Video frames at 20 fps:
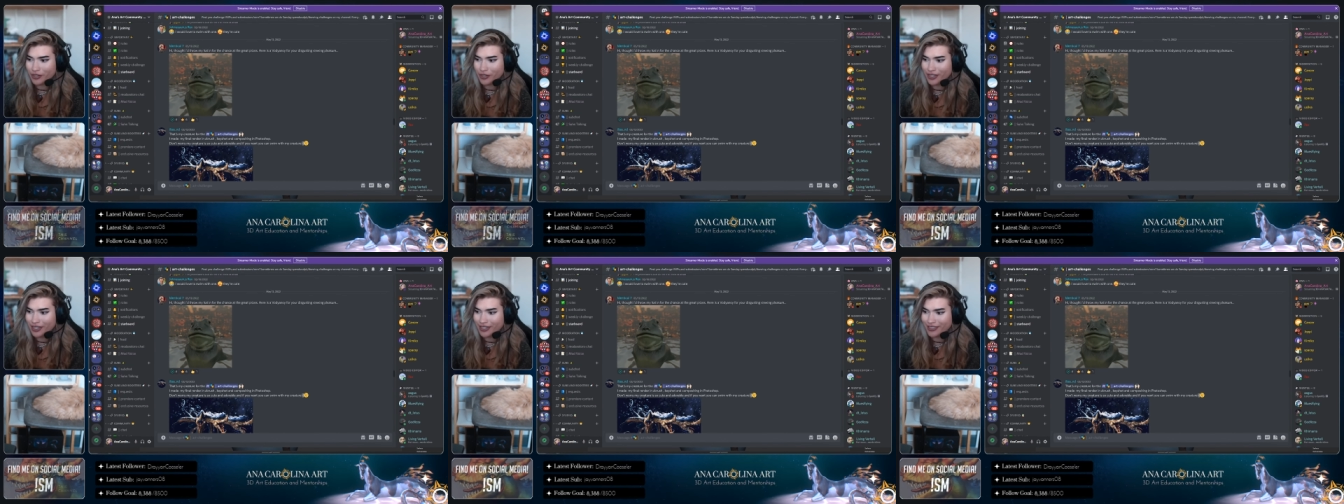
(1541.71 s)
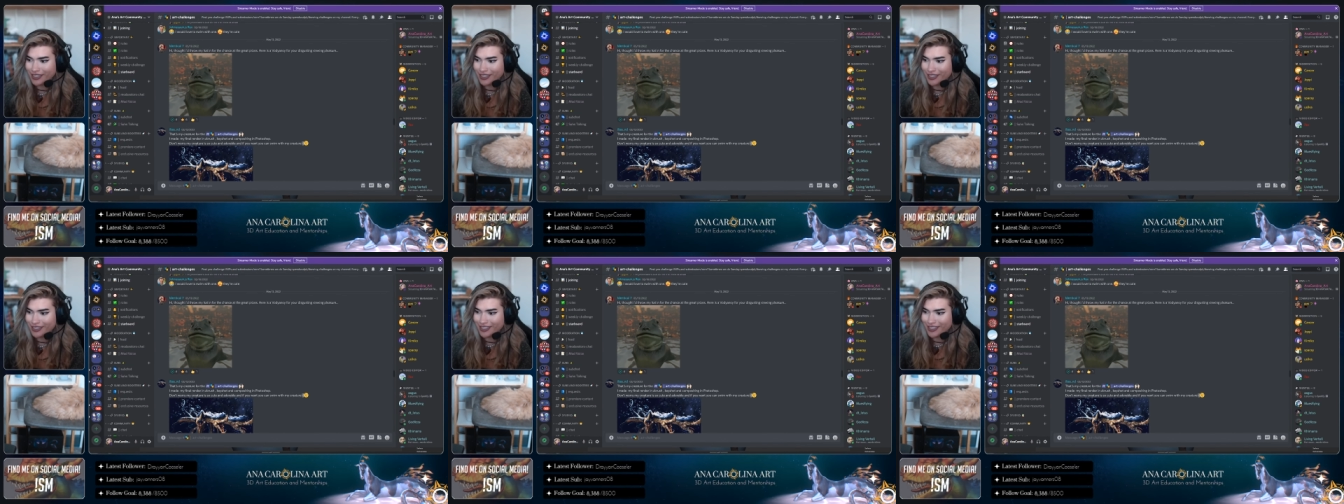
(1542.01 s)
What do you
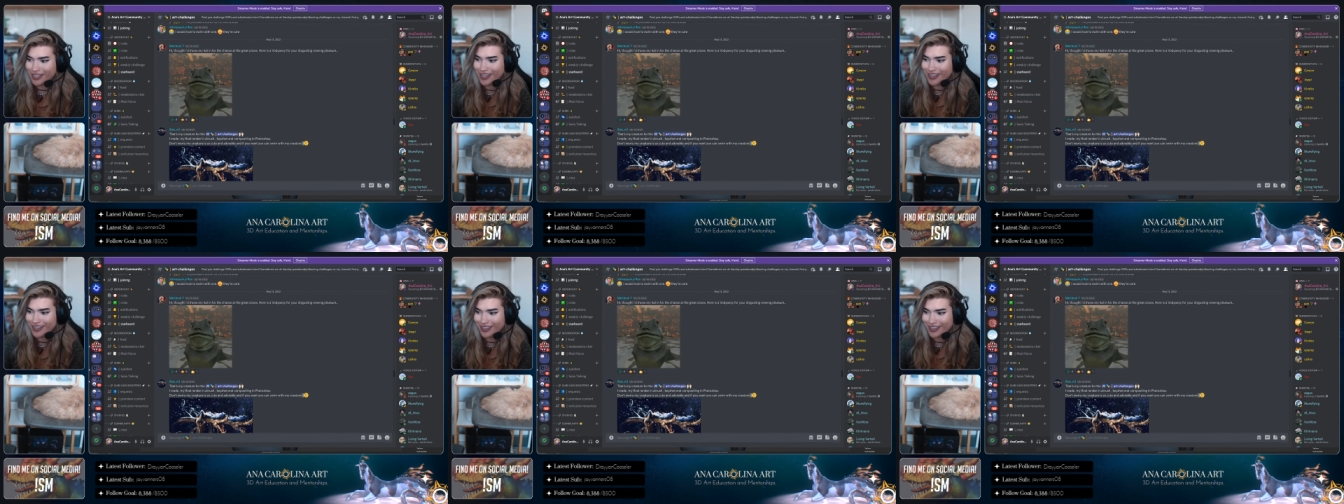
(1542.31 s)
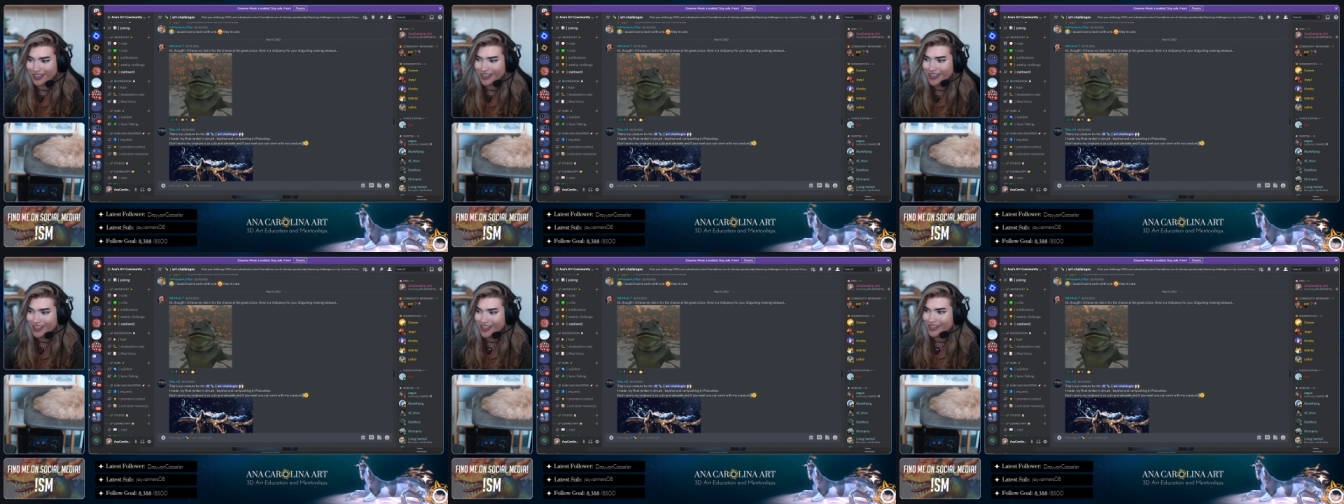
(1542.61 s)
guys think
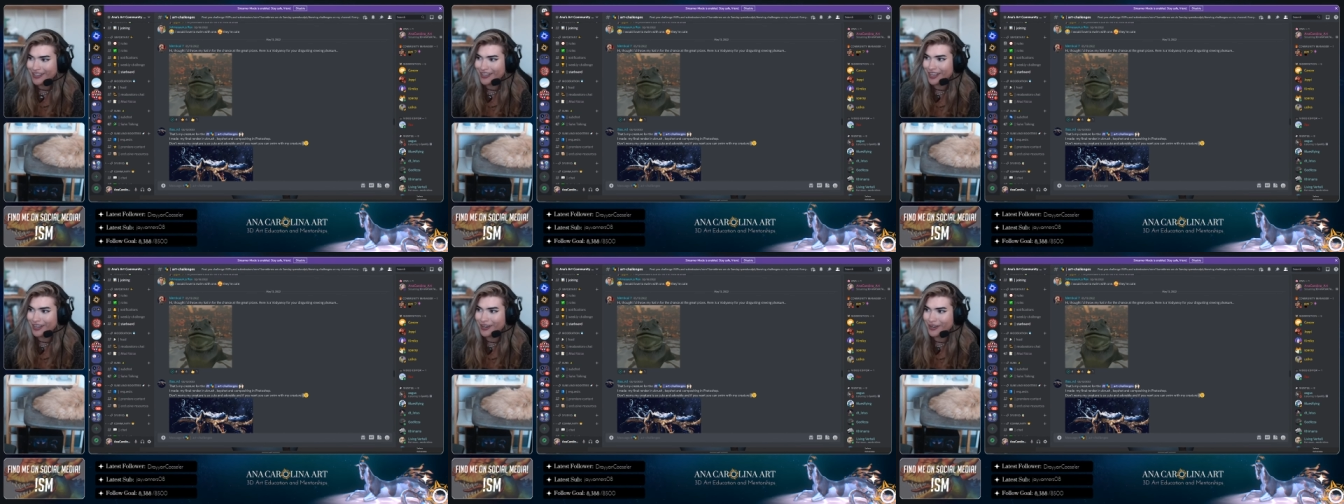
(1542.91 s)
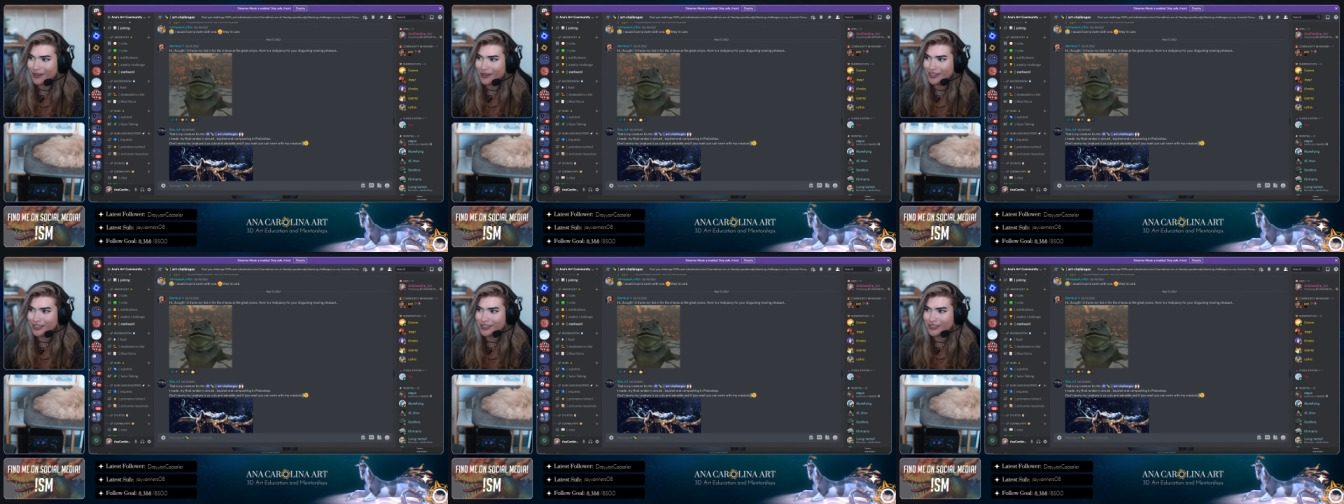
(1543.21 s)
the
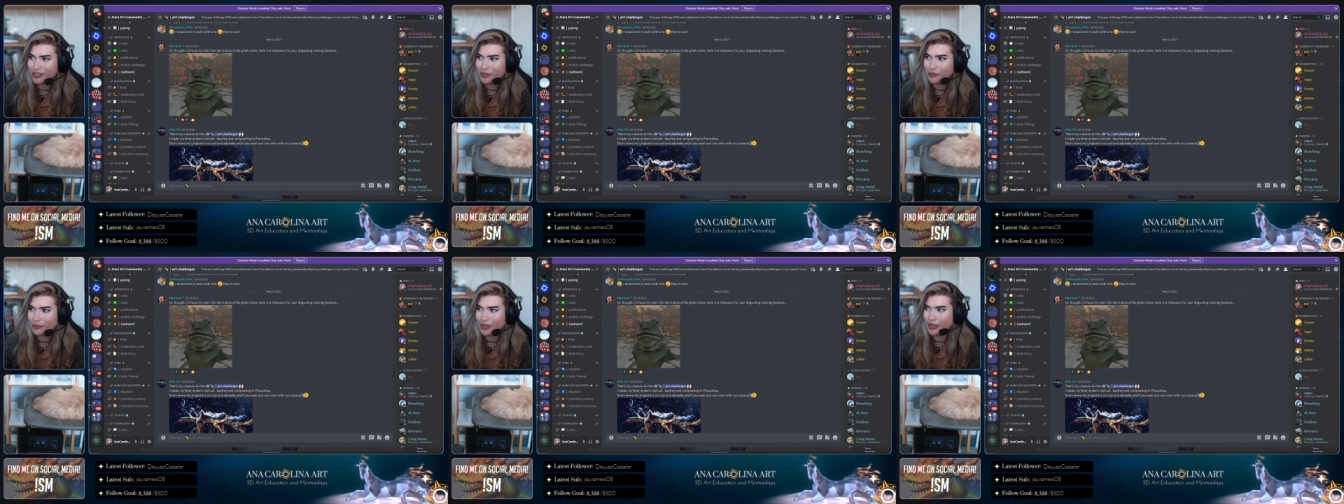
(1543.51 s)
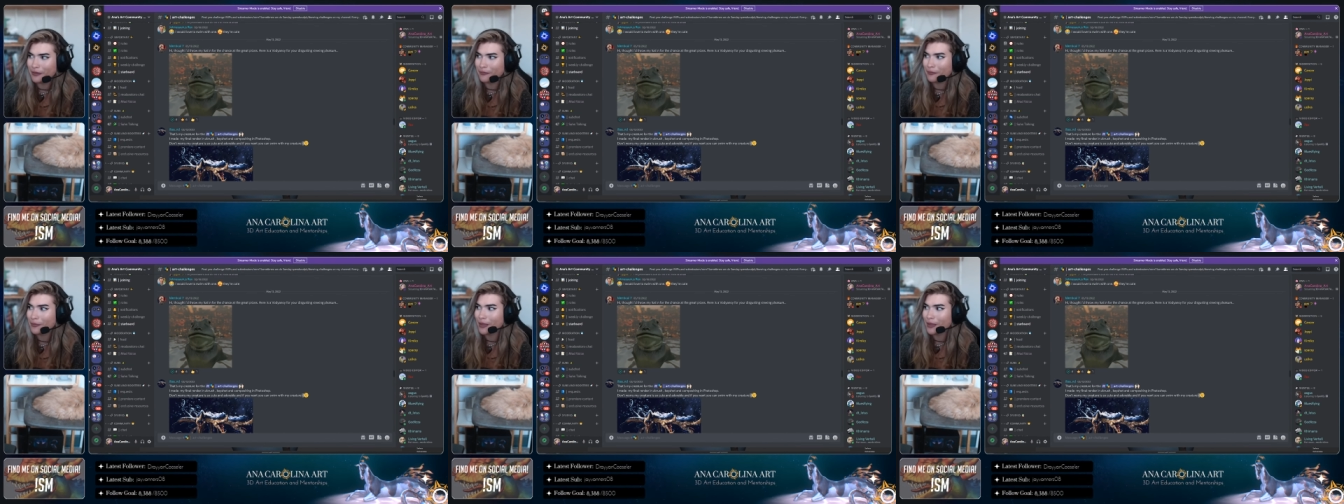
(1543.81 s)
categories should
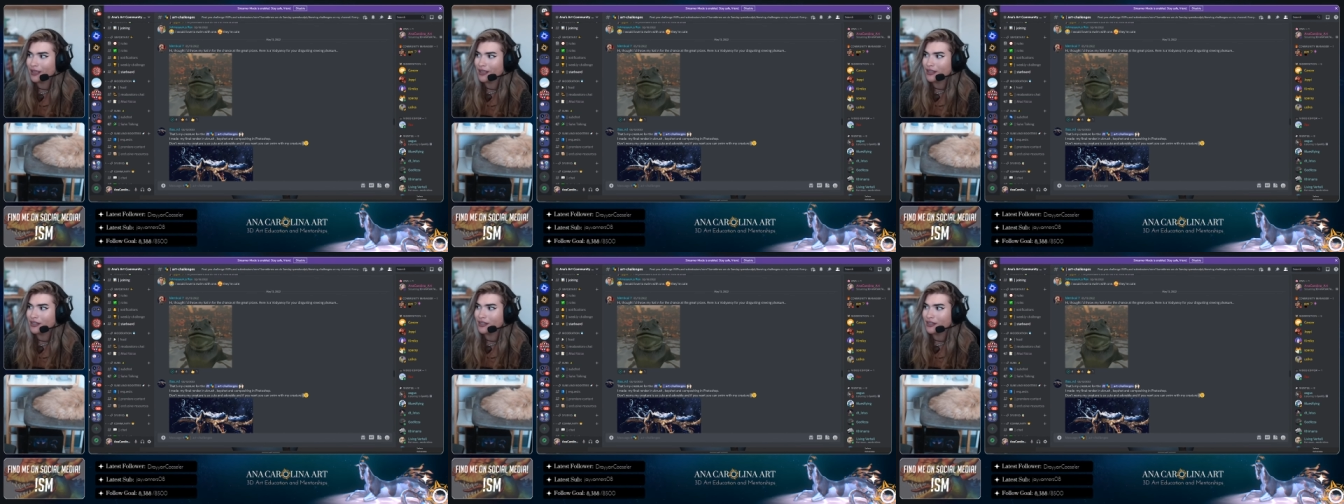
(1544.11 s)
be?